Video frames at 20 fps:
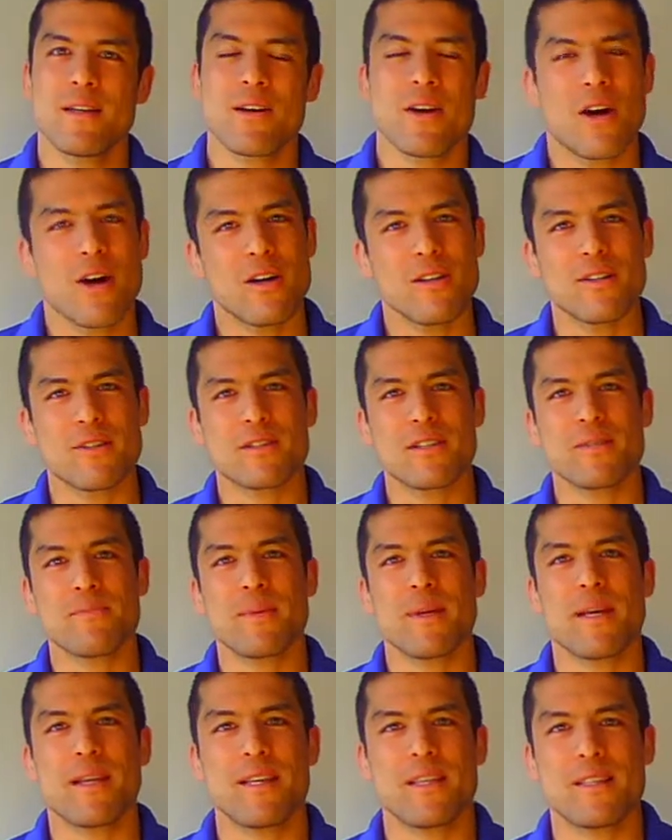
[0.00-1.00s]
Carl looked at
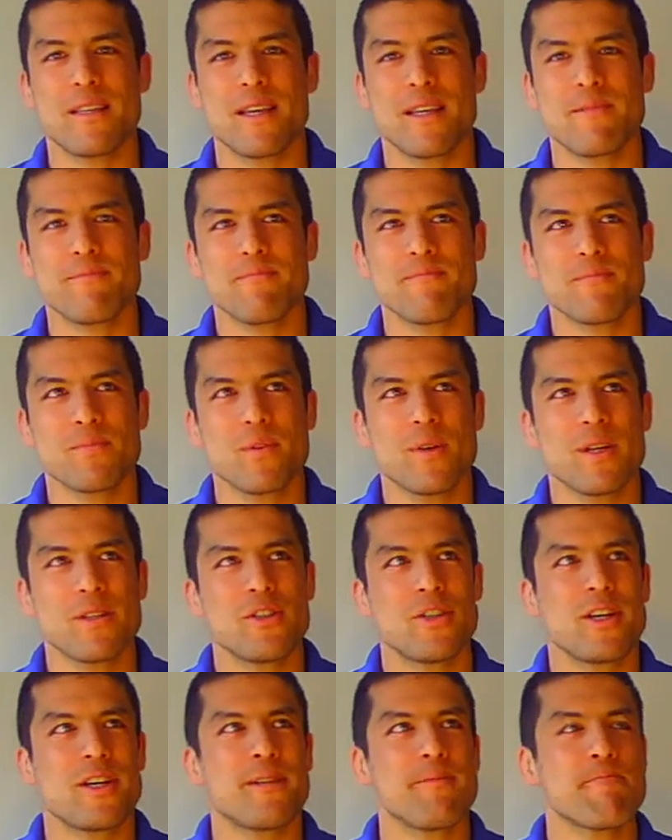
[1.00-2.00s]
me and he said, "Well,
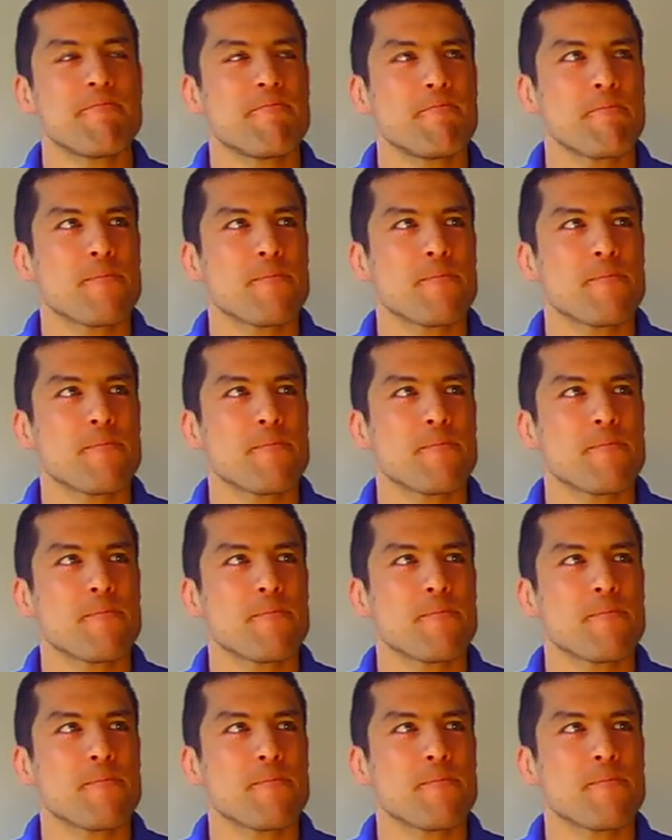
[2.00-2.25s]
John,